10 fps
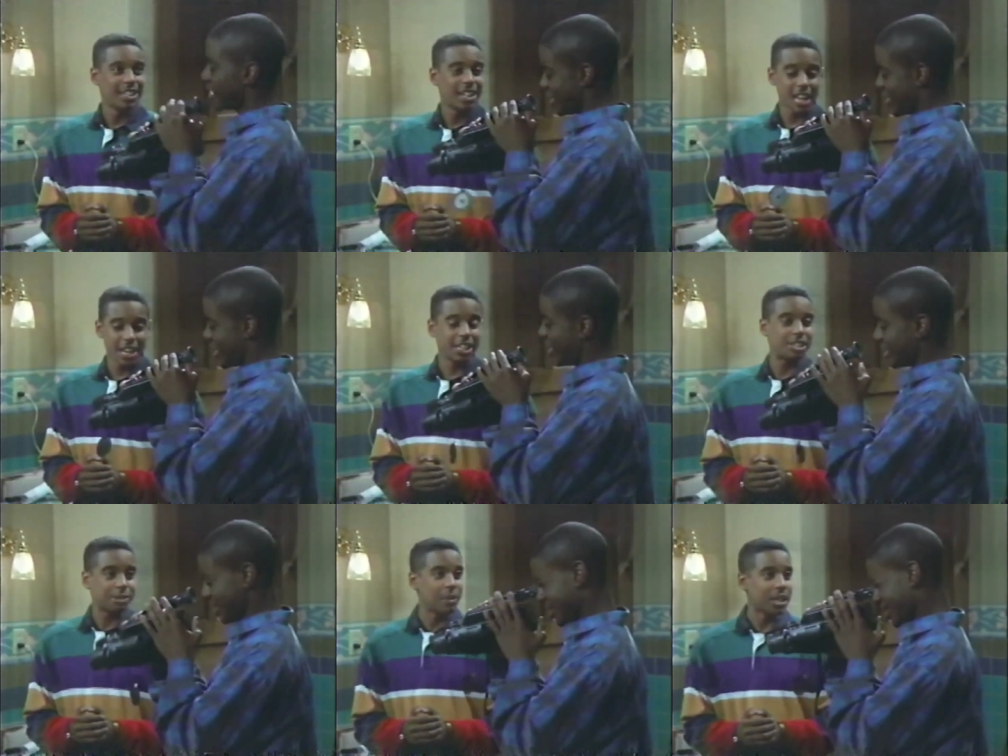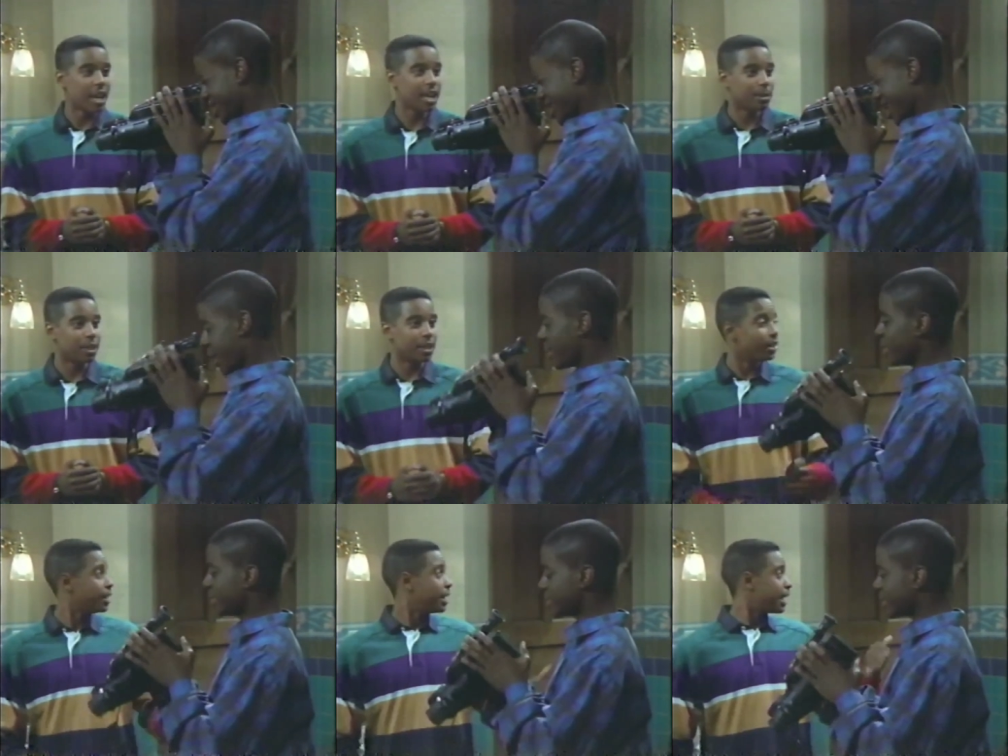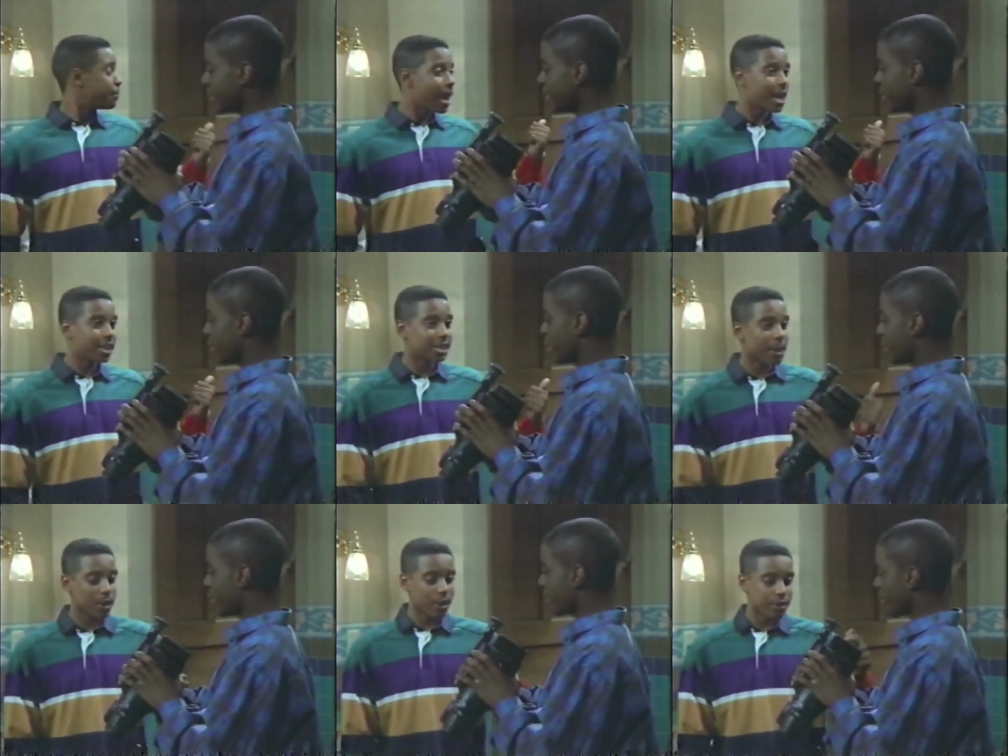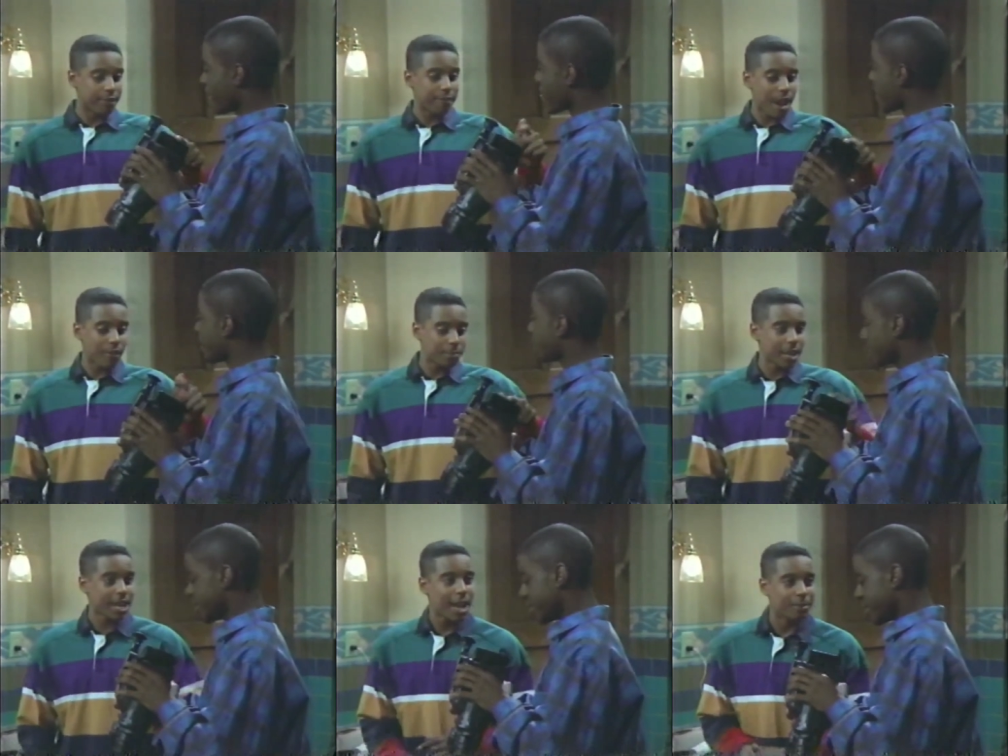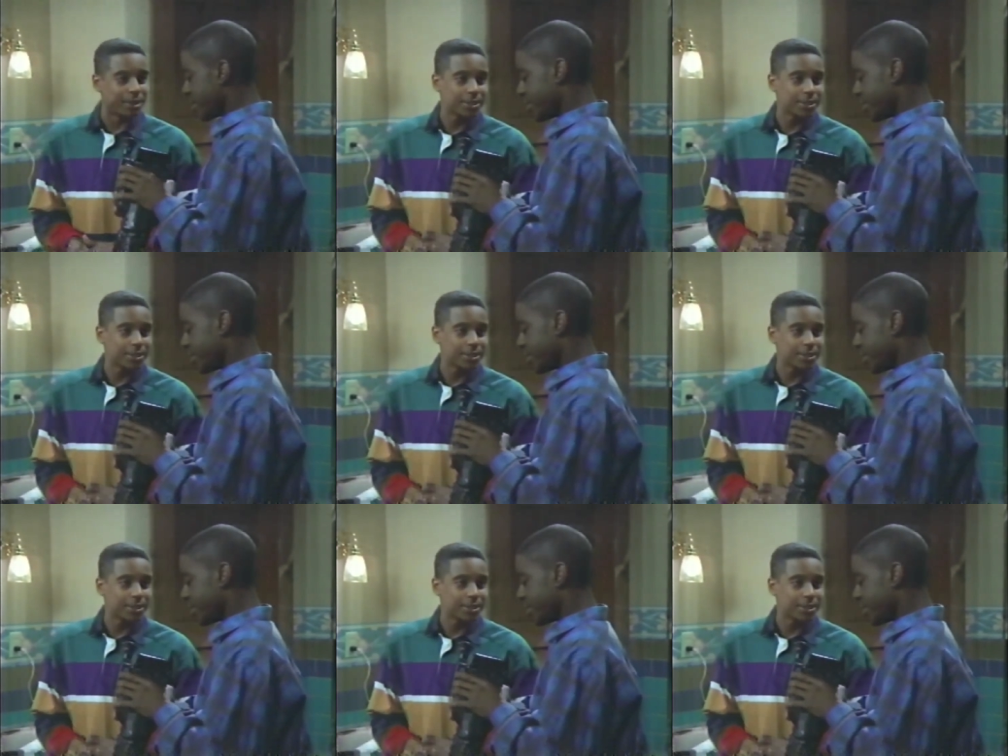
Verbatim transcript: I know you should be here any minute. Get behind the shower curtain and fire up that camera.